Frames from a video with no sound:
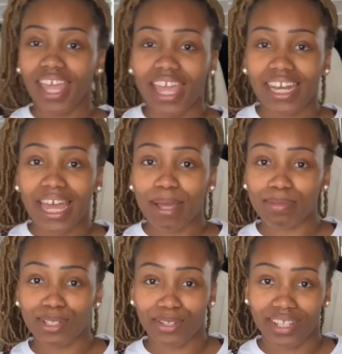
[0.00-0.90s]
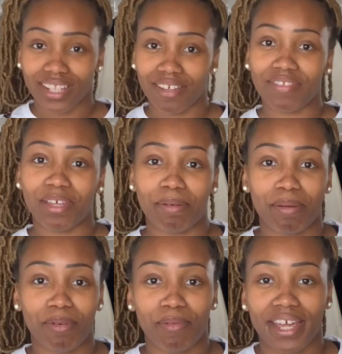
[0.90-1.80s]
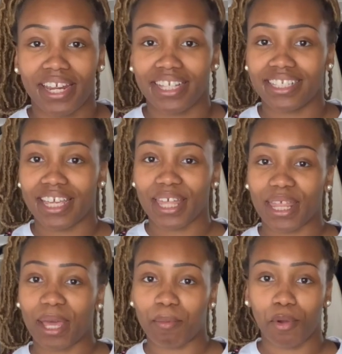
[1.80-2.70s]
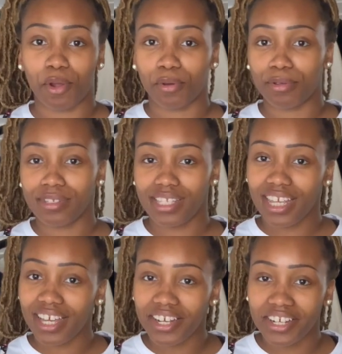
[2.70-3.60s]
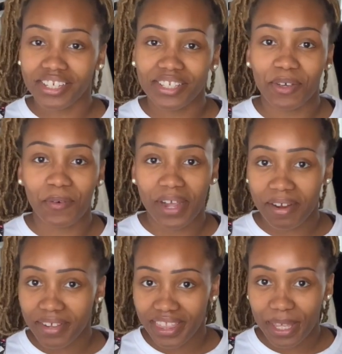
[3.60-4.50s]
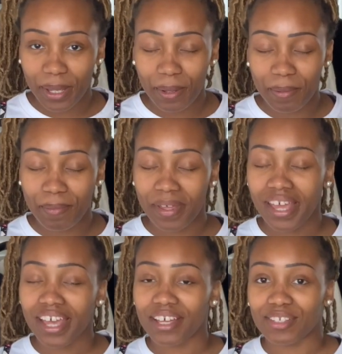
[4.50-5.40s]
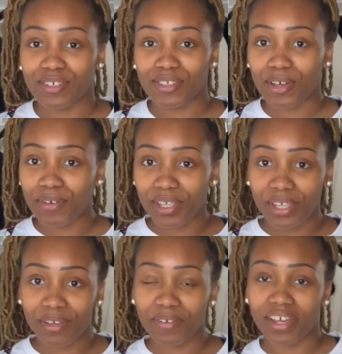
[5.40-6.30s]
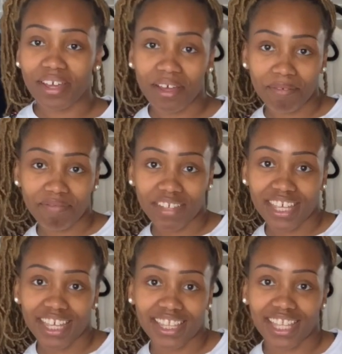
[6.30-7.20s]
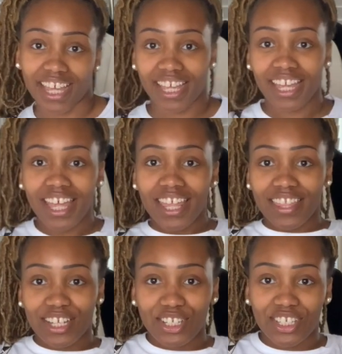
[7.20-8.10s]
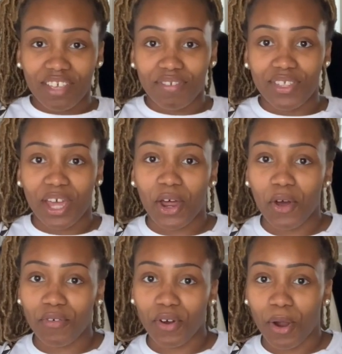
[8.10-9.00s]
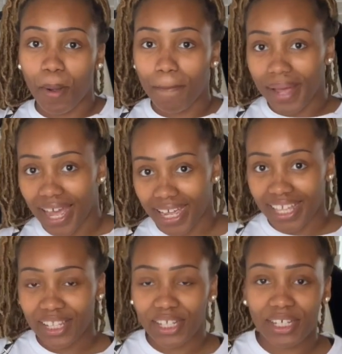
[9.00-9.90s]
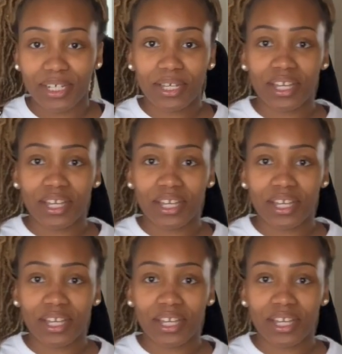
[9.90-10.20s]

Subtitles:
And I absolutely love them. I've been waiting to get like more cool sneakers to wear with them because they're so cute and comfy, and like they just give you that overall baggy look.